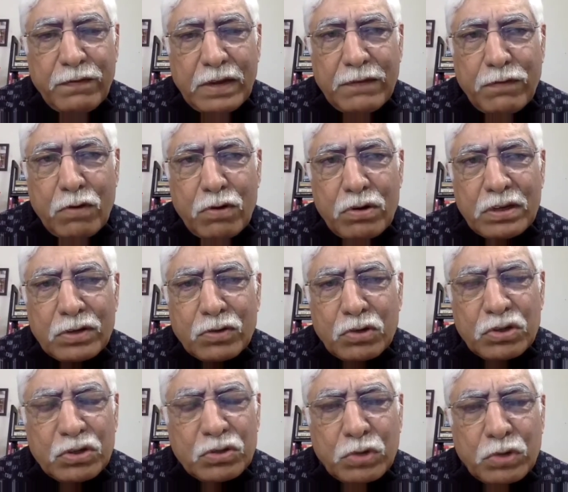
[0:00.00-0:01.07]
I found the
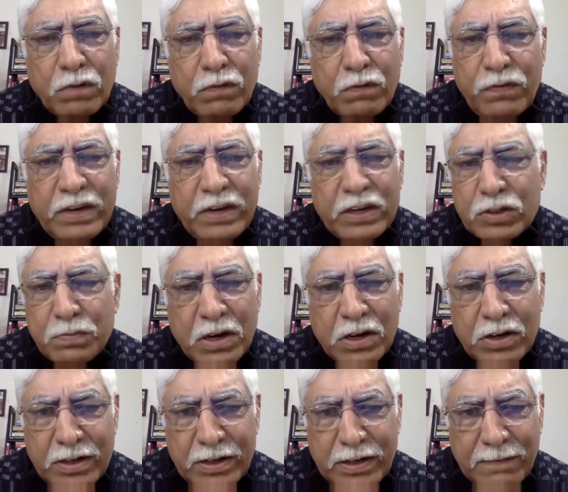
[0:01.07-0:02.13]
soldiers looking very
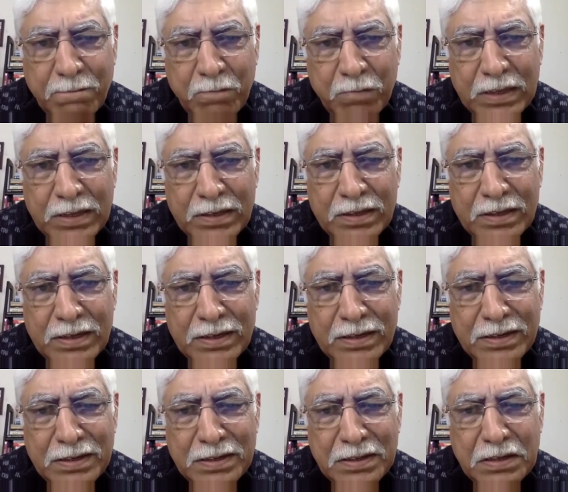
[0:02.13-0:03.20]
smart in it.
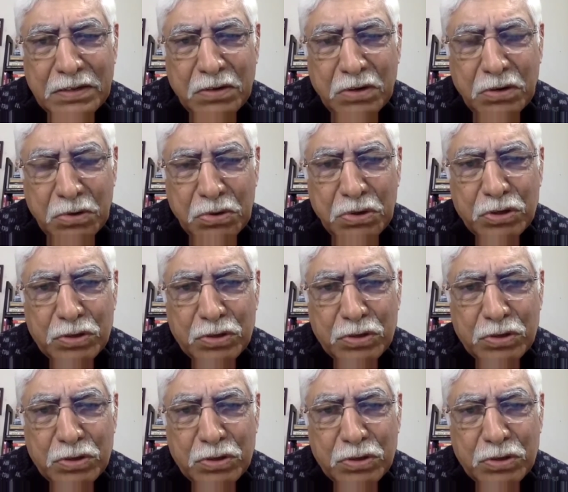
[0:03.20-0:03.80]
And they're not only